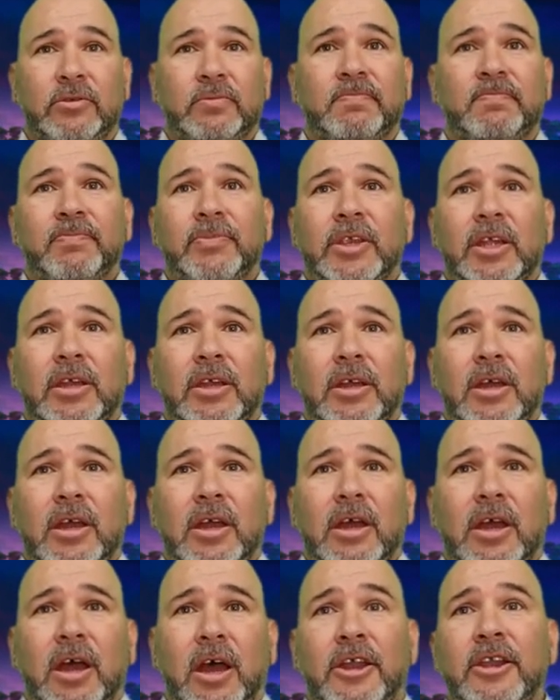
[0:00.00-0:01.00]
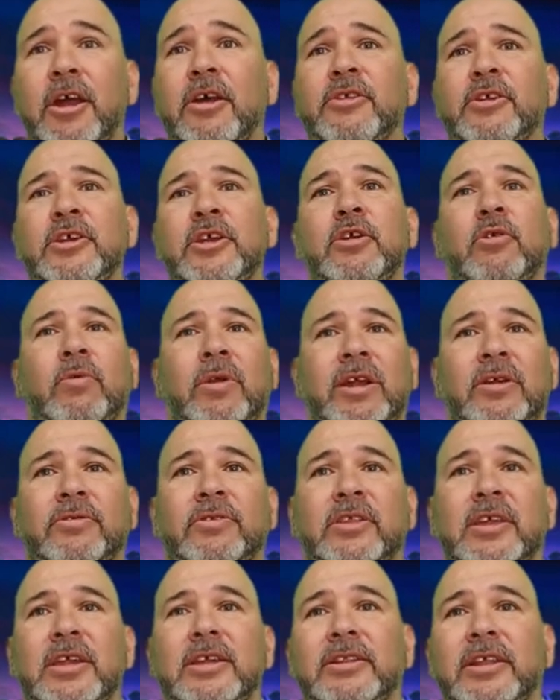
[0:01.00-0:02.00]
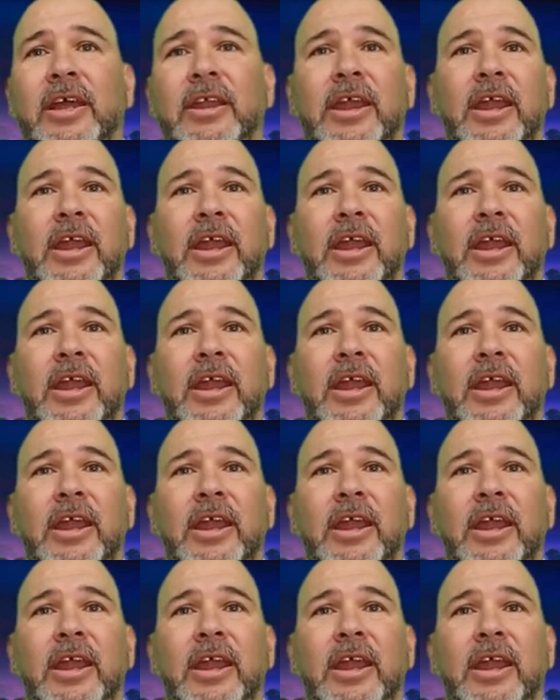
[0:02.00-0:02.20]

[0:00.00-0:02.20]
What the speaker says: do. Another year-round thing